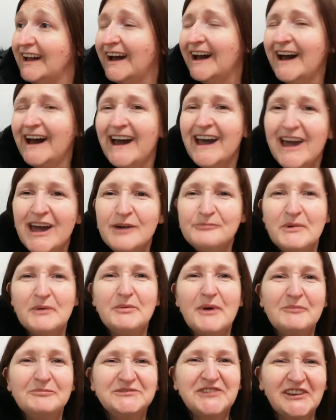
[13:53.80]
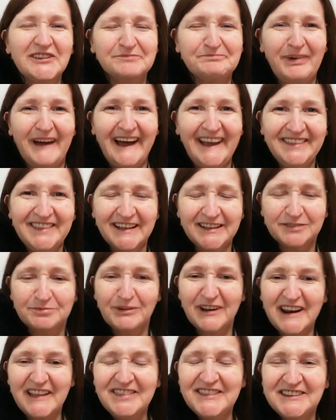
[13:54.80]
my mum just panicked.
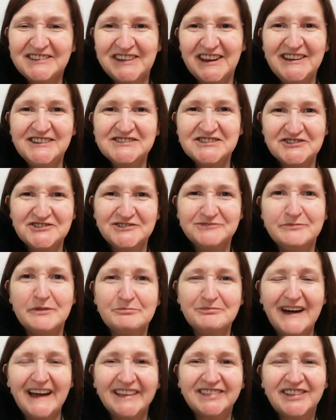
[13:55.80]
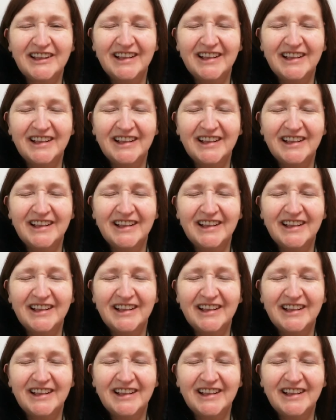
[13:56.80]
We're in the changing room in one.